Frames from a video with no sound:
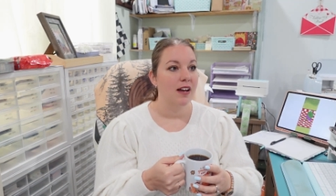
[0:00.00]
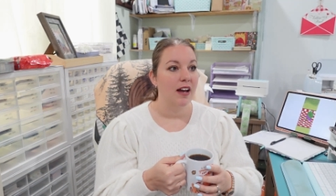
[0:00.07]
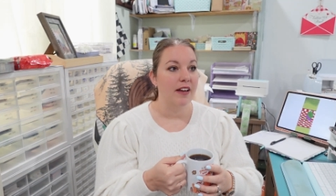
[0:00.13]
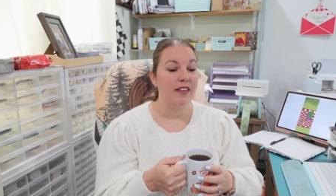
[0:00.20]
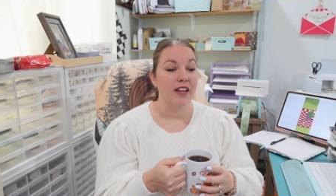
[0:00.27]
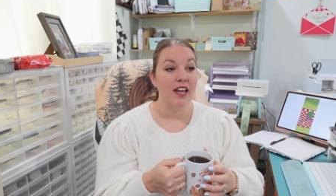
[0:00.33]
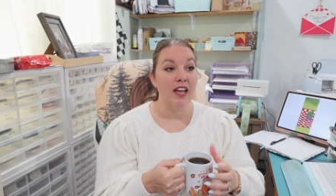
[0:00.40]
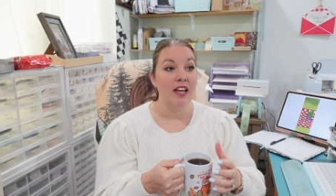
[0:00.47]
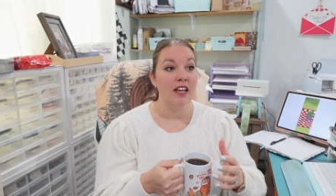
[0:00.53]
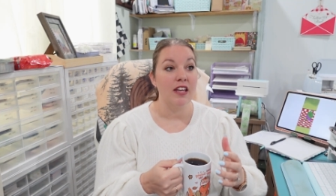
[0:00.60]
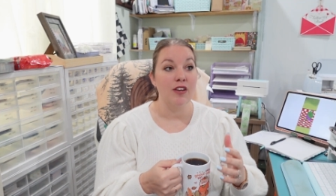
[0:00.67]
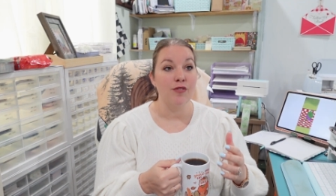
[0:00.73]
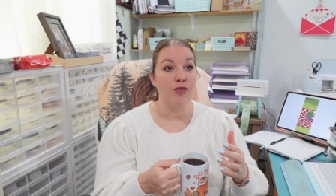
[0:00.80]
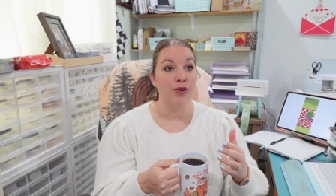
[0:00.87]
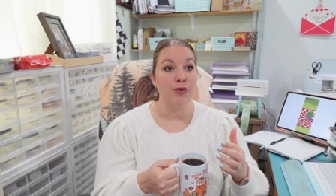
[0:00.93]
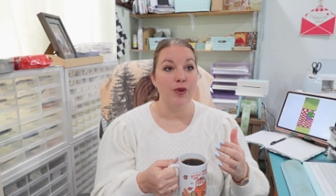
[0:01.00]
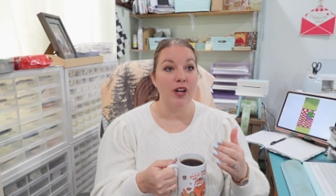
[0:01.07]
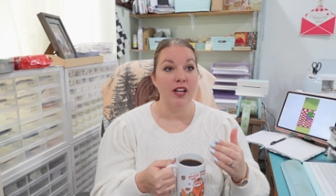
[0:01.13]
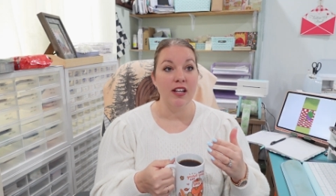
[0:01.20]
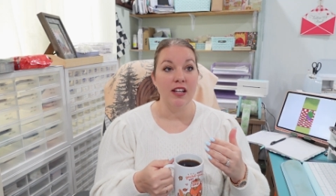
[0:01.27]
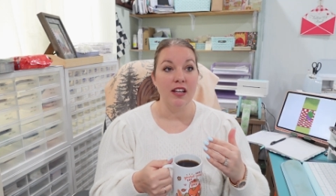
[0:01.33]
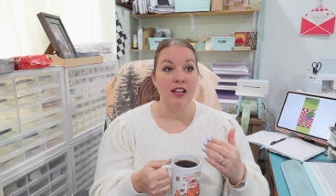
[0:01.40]
And they can't give you
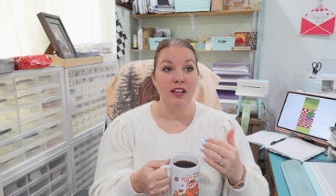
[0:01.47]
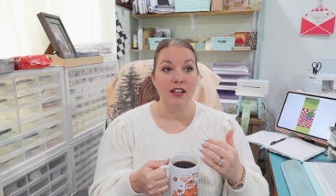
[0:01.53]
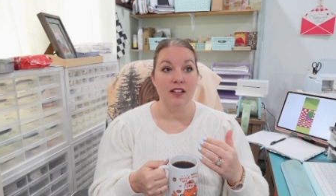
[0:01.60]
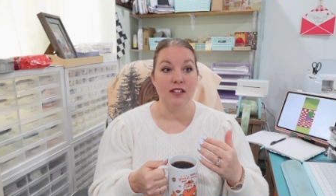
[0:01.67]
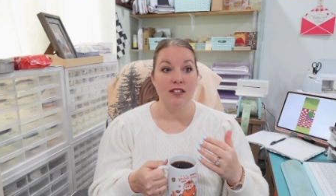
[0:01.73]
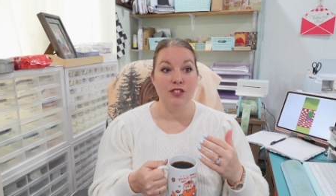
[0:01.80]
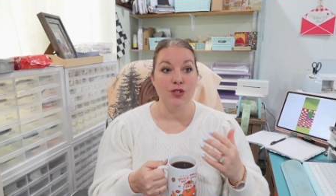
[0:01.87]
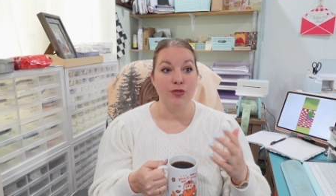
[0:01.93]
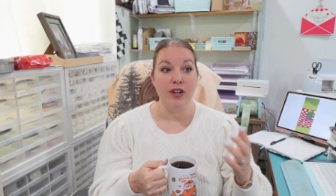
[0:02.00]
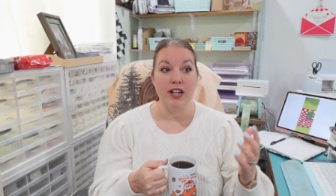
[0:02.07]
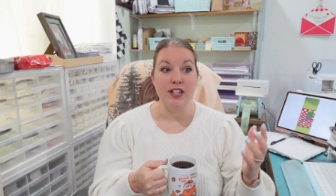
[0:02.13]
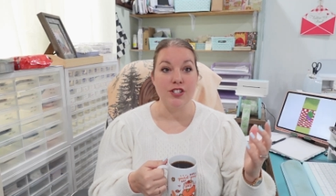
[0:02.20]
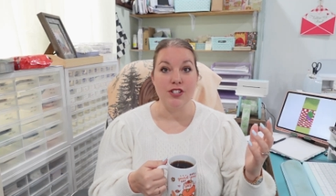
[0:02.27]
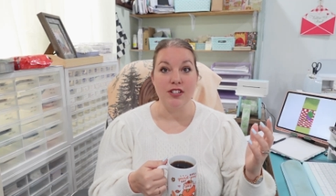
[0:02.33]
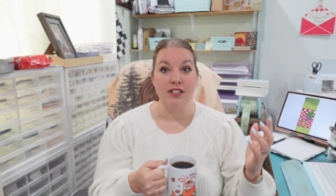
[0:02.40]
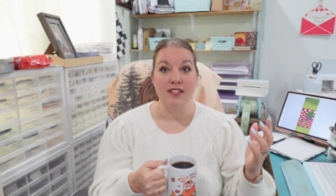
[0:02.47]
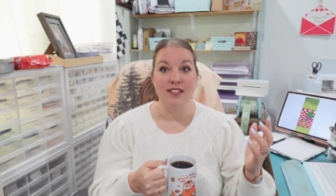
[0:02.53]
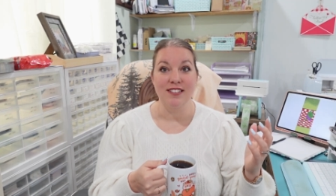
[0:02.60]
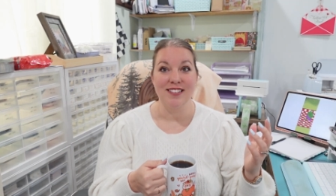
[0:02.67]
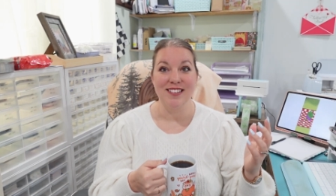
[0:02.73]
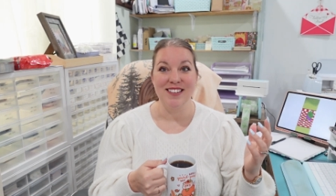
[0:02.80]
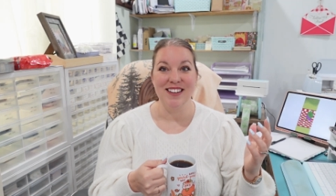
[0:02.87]
any direction
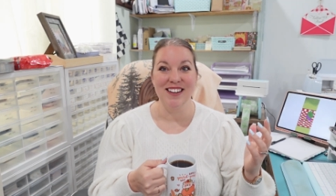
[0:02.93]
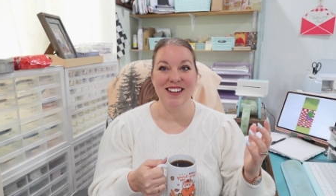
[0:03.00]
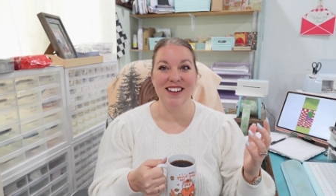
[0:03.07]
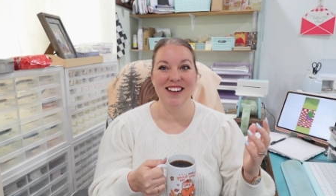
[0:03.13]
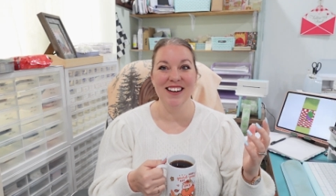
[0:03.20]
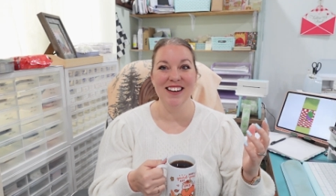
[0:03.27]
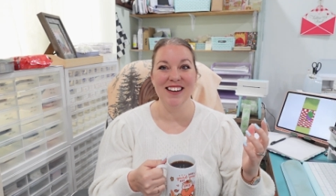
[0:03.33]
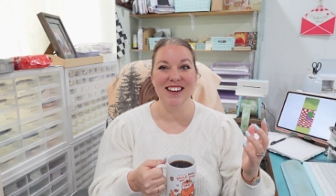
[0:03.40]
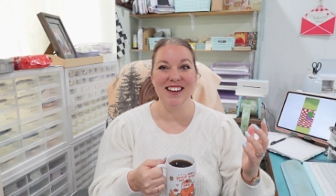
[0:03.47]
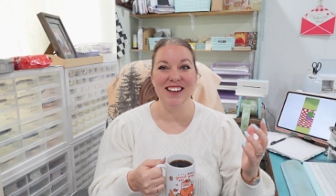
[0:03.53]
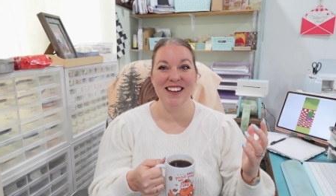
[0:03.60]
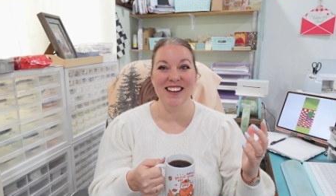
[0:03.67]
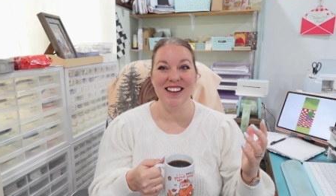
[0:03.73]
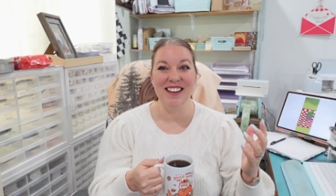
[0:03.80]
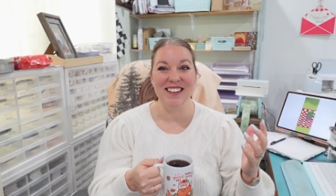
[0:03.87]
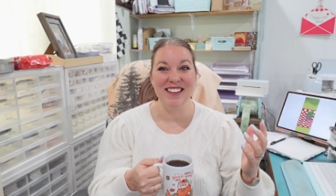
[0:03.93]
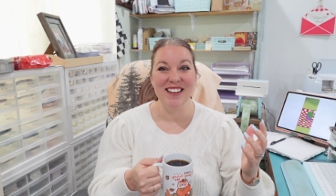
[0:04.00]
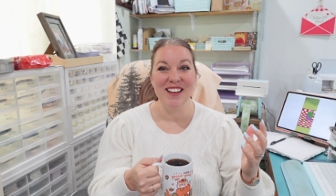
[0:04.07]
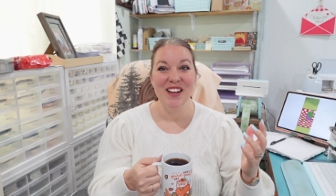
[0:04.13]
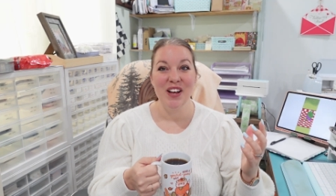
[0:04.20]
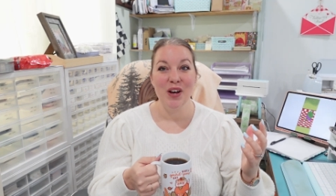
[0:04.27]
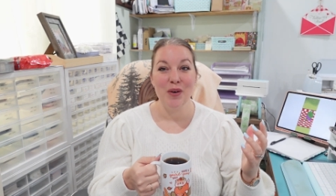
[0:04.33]
on
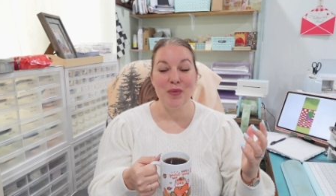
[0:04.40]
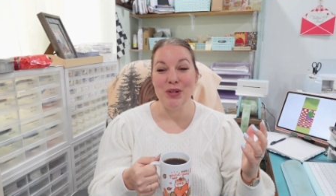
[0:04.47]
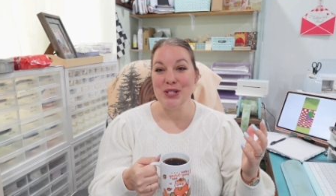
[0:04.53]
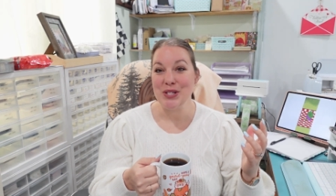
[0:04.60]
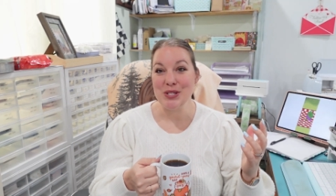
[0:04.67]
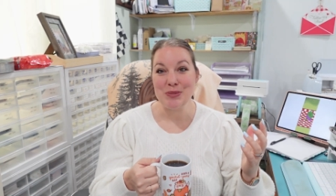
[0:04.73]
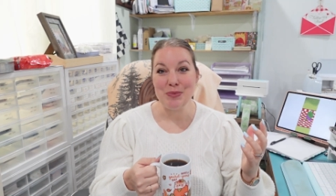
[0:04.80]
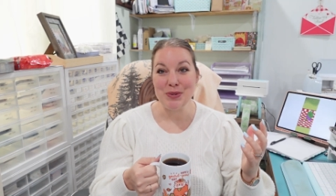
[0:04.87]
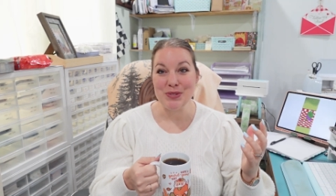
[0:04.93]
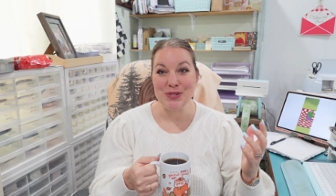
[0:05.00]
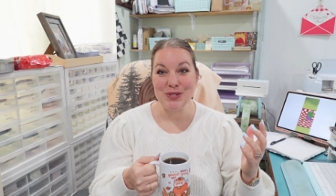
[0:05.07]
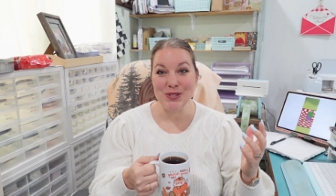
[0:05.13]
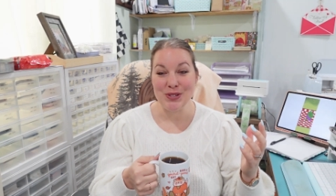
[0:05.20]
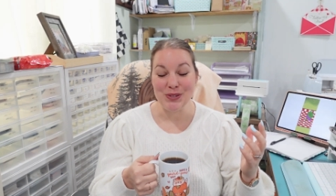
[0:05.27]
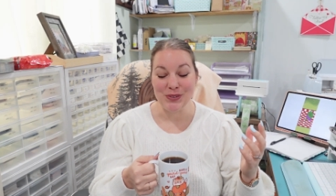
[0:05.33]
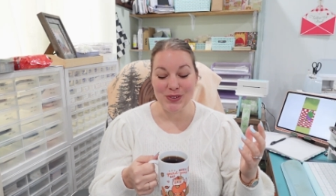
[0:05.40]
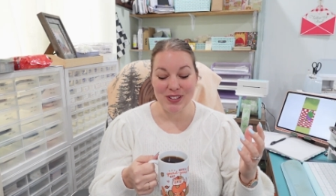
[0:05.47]
what you're supposed to do.